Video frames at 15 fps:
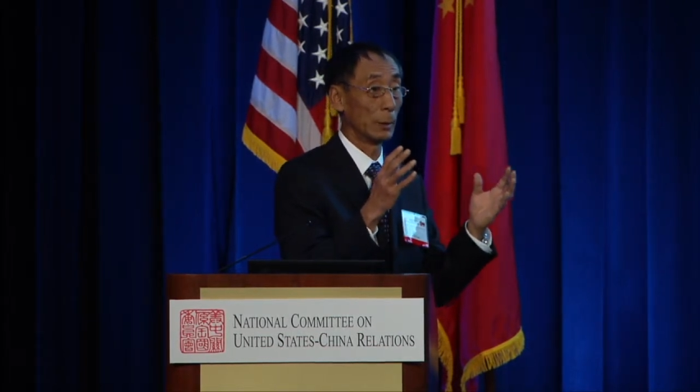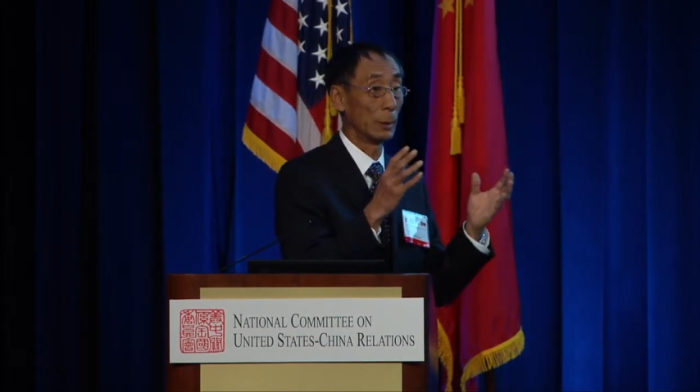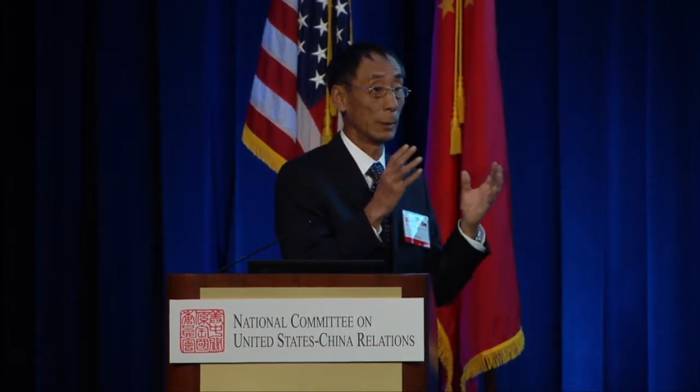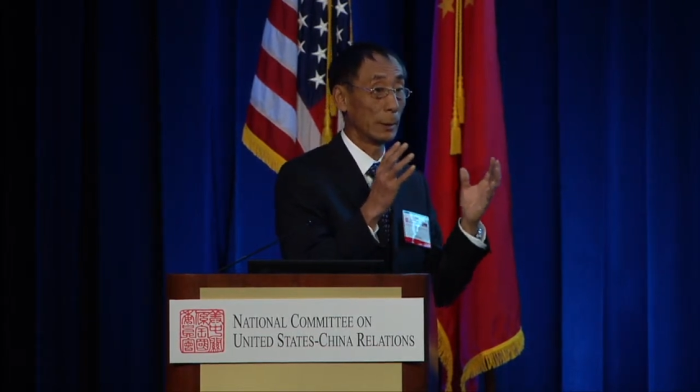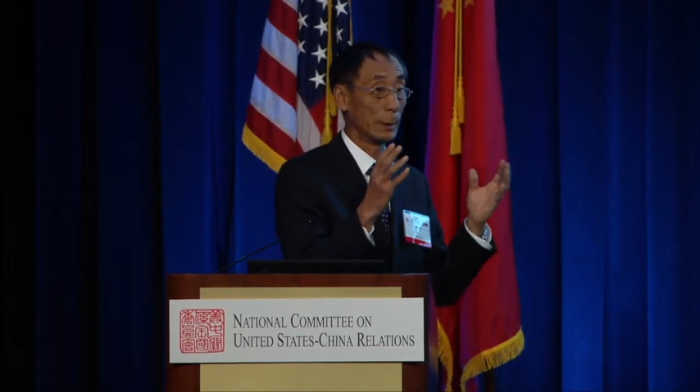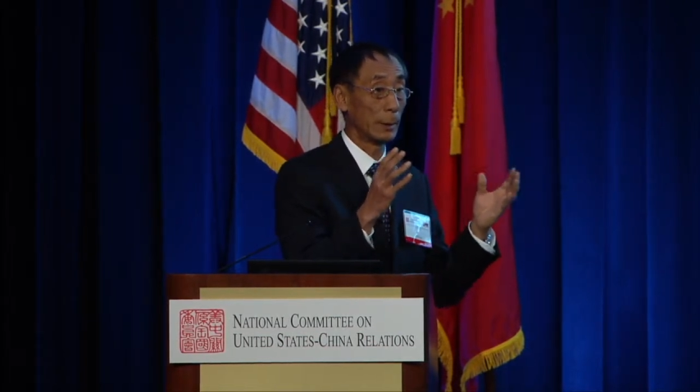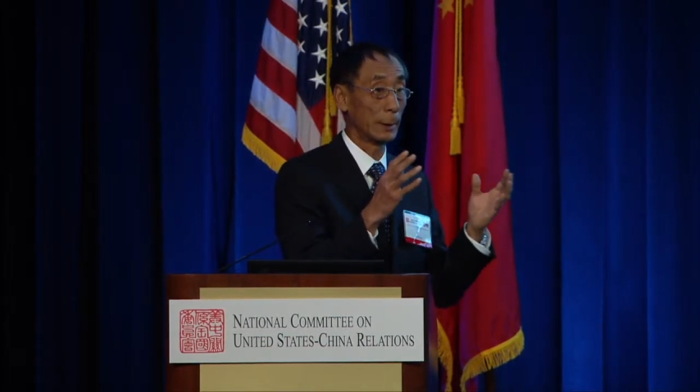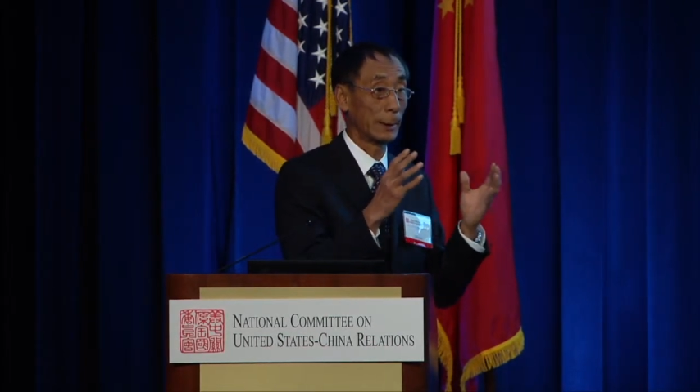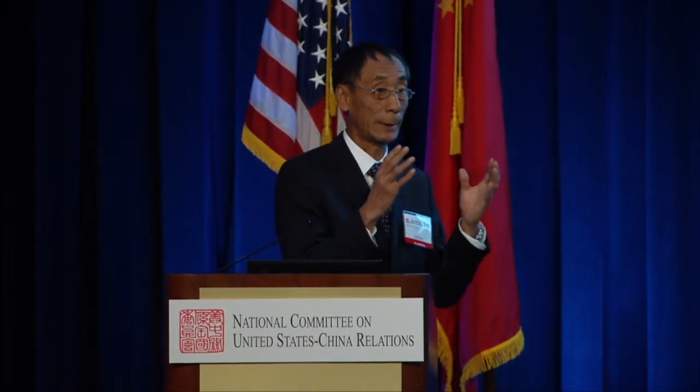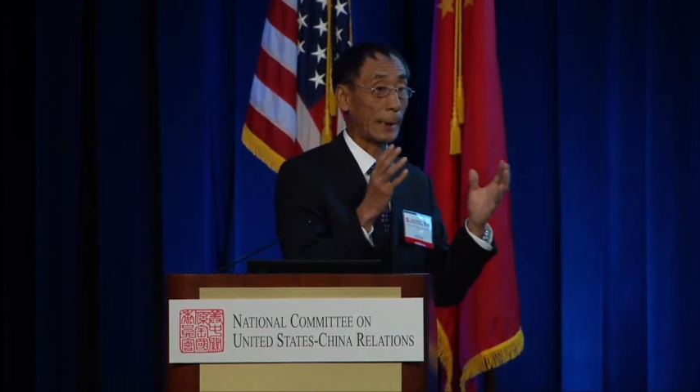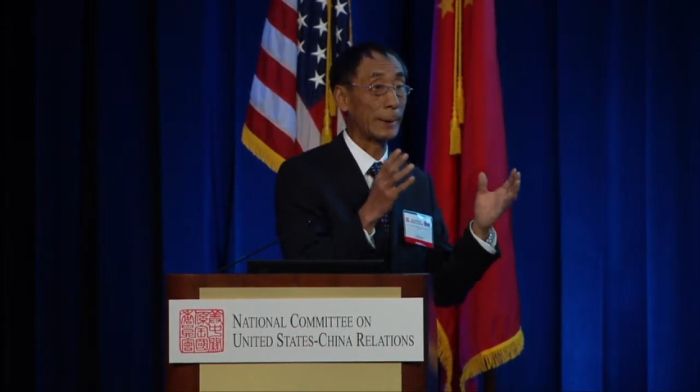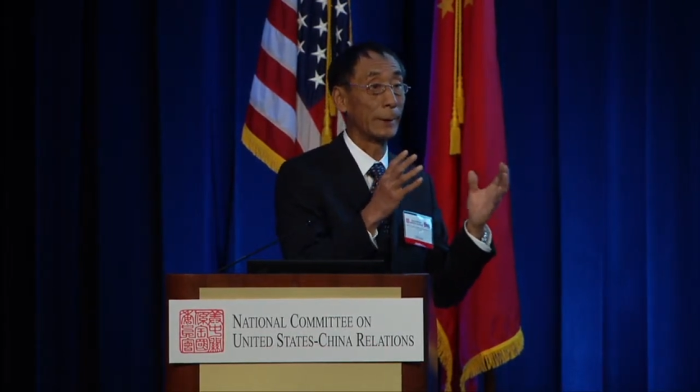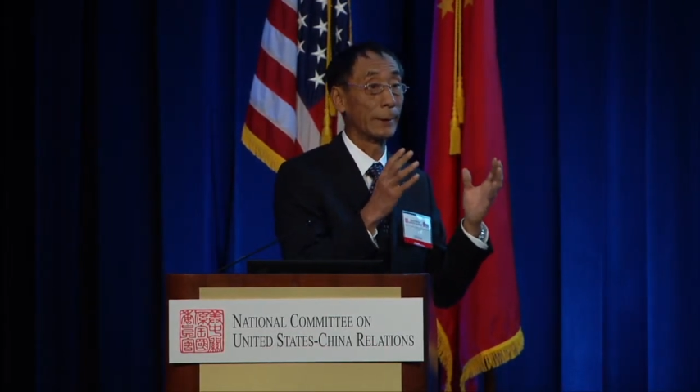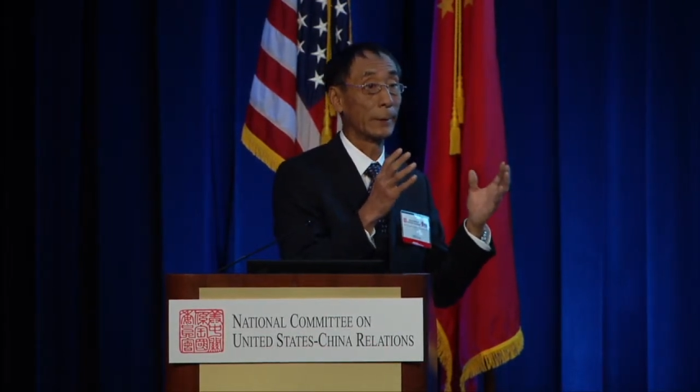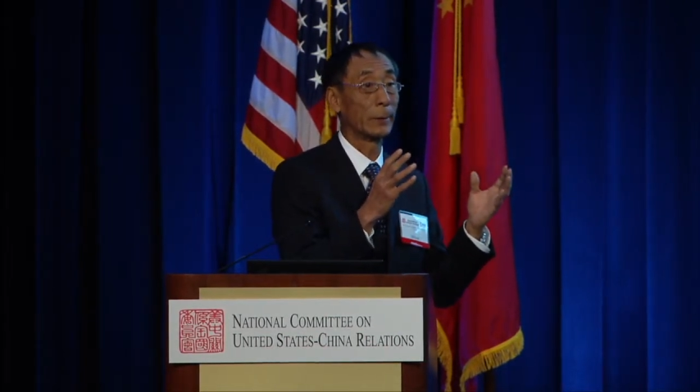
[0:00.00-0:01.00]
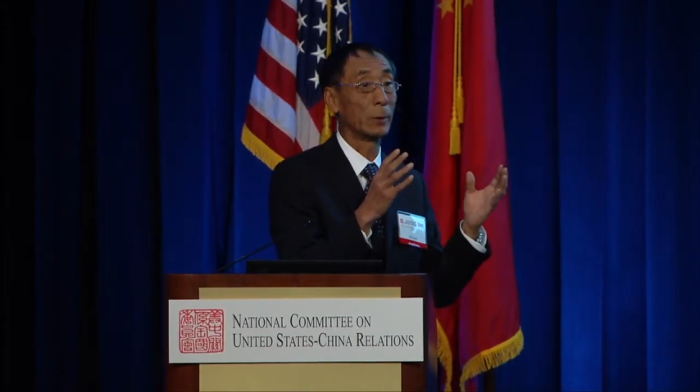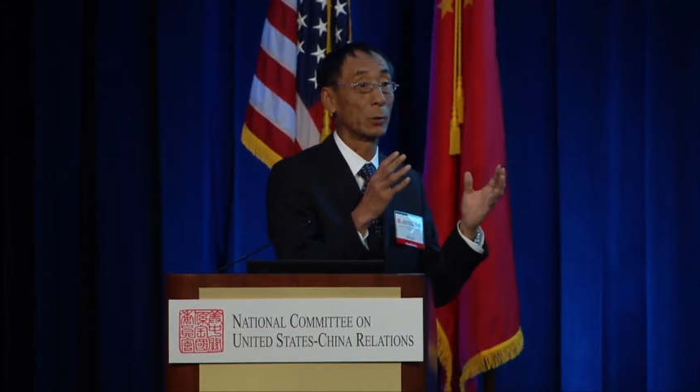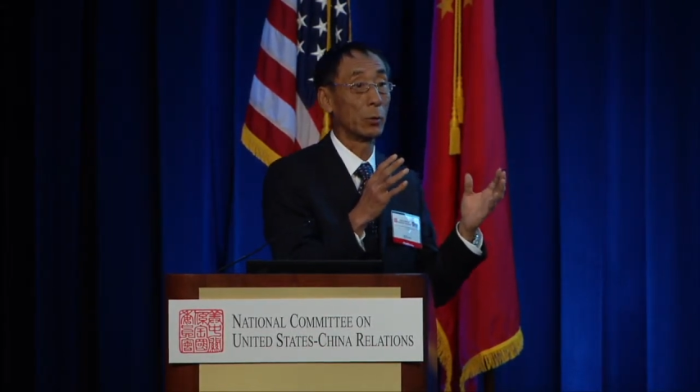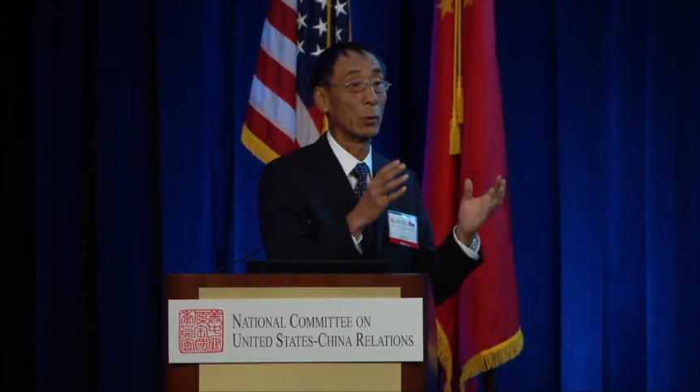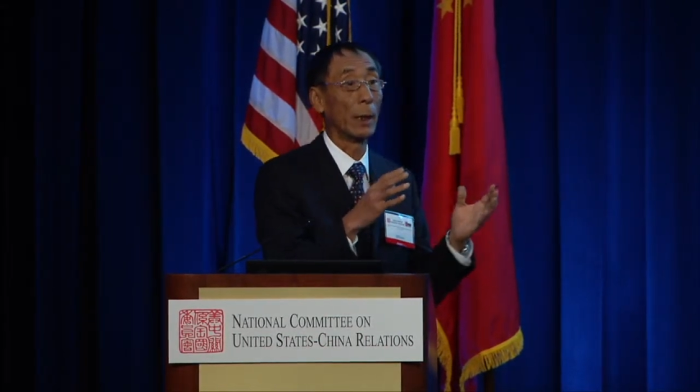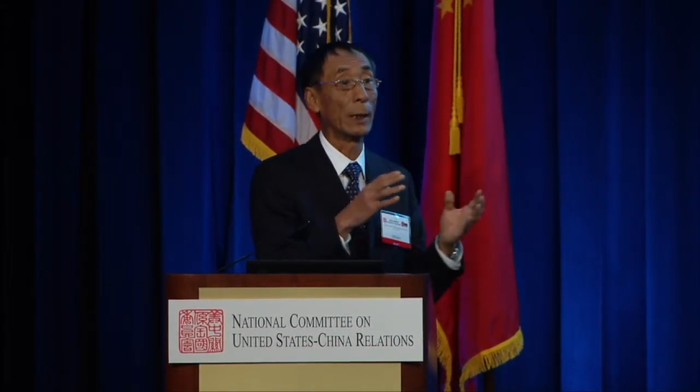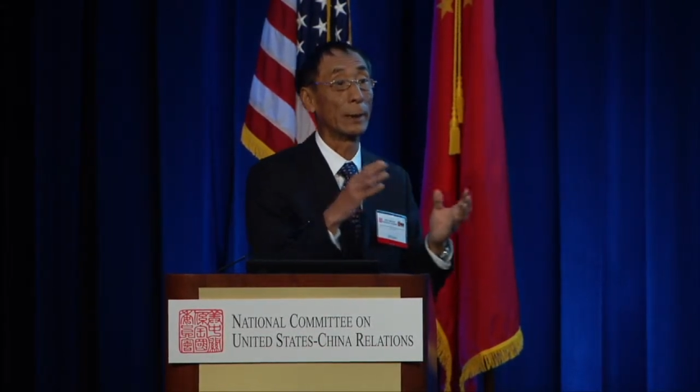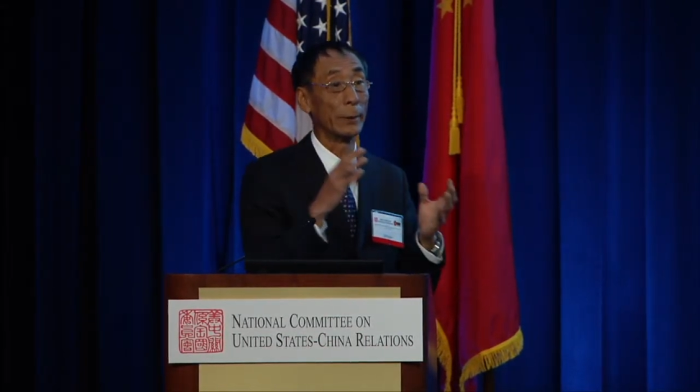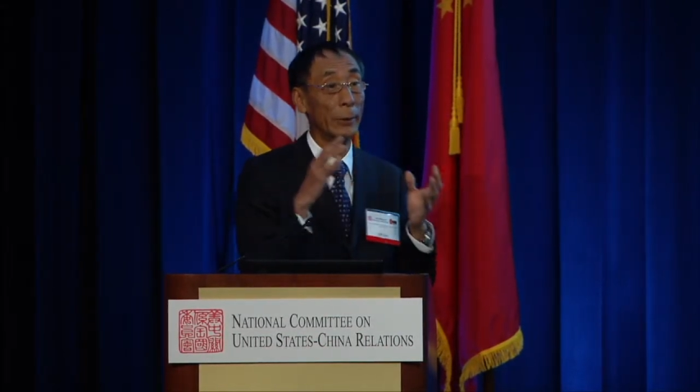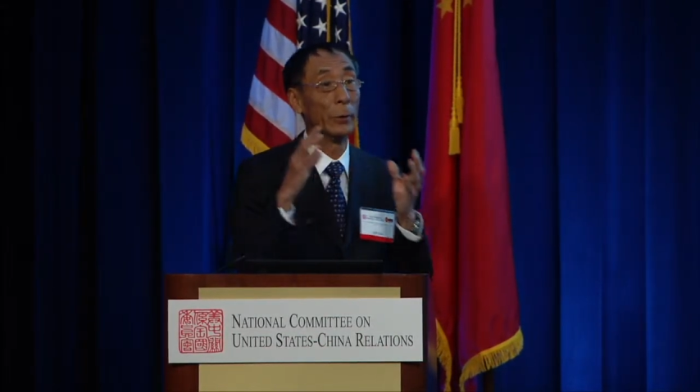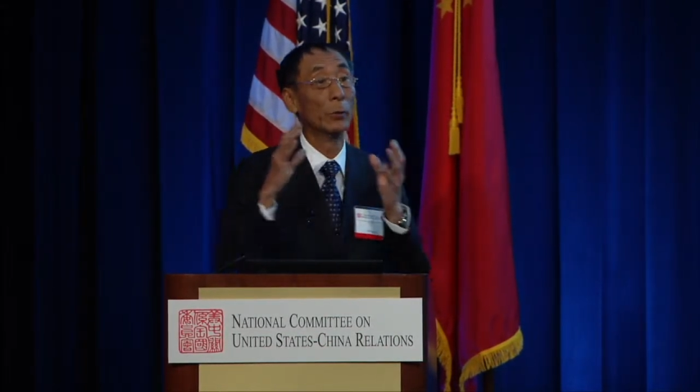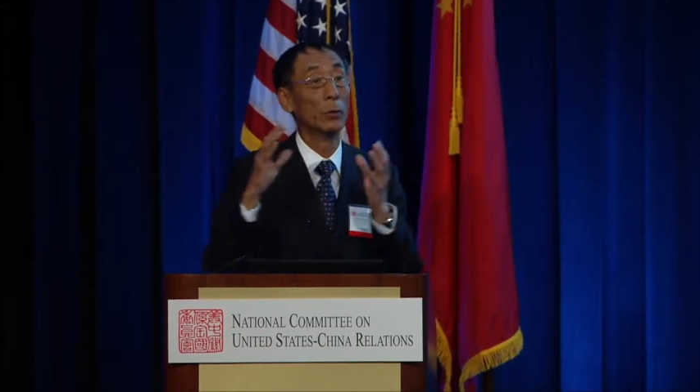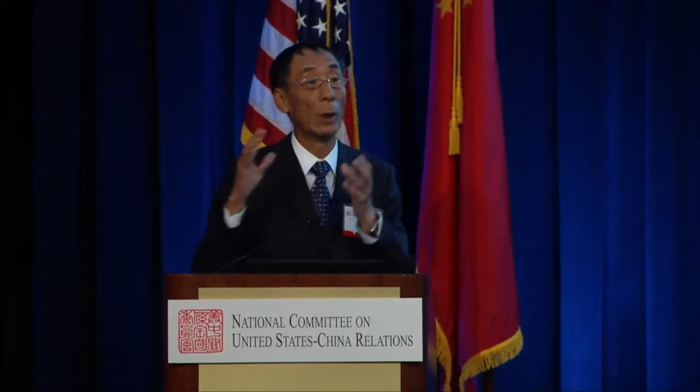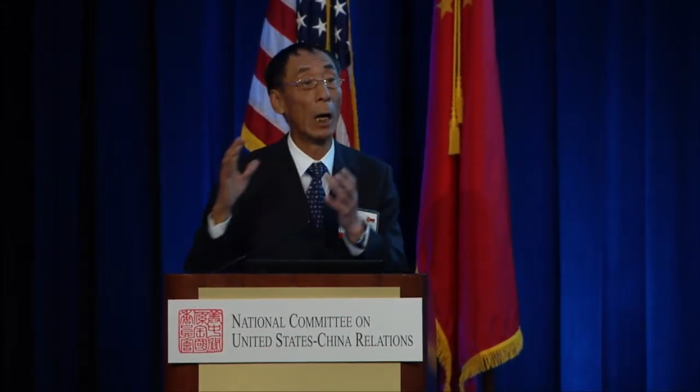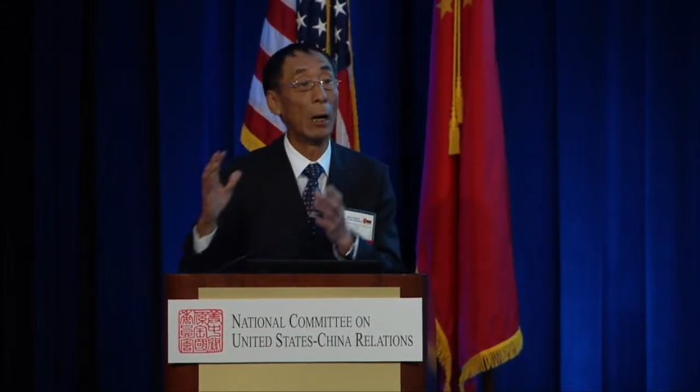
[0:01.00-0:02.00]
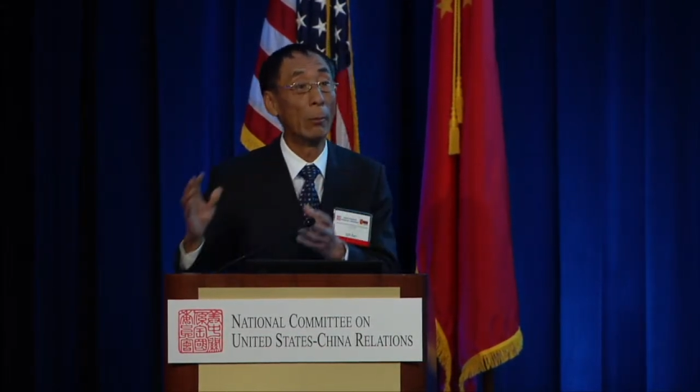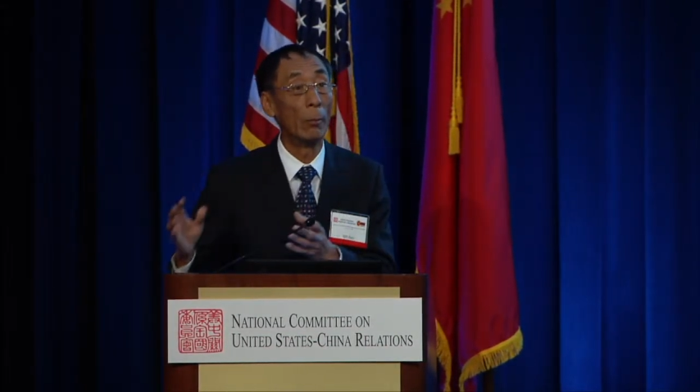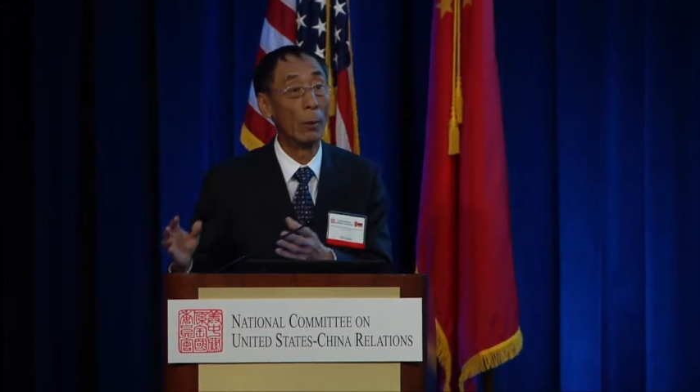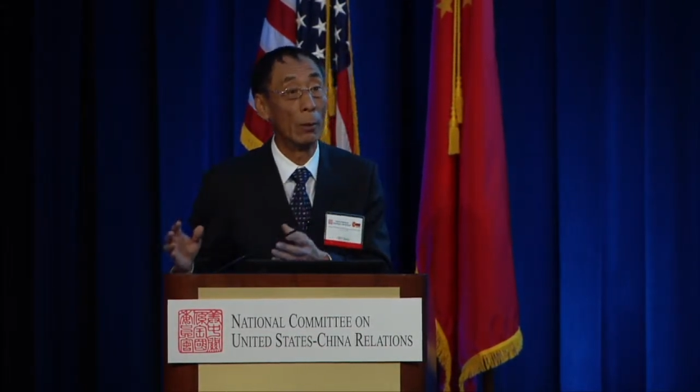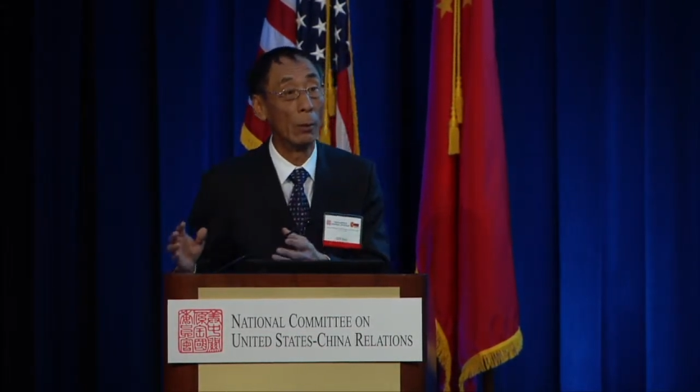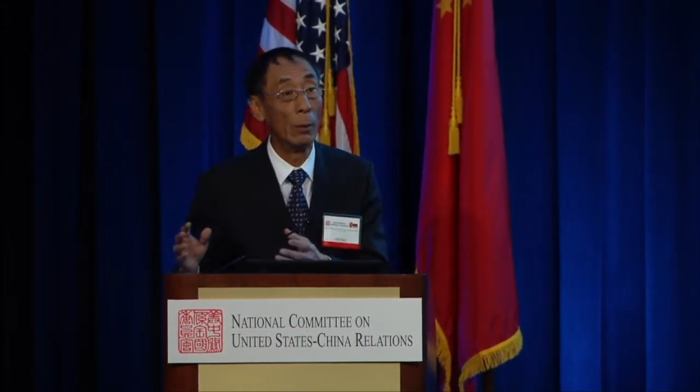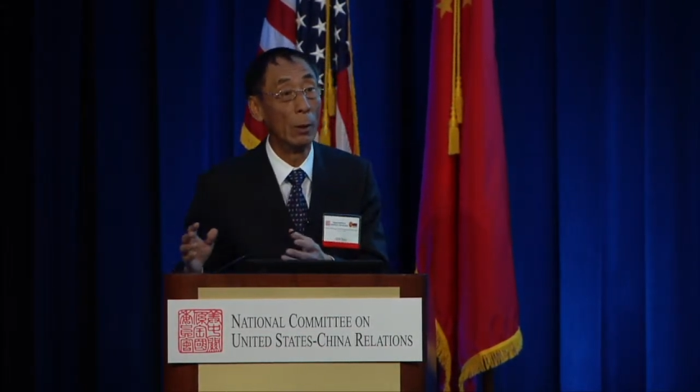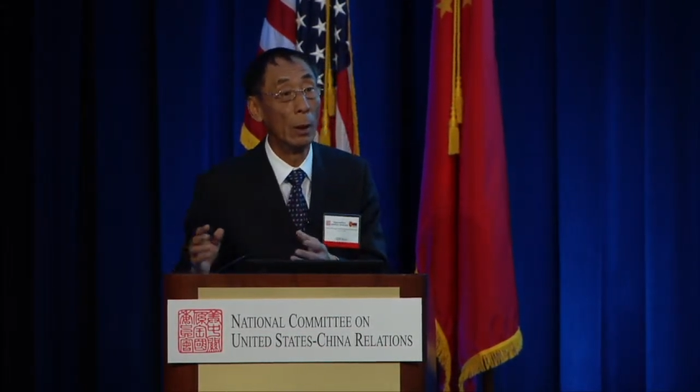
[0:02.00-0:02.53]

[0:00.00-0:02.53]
status to a new normal,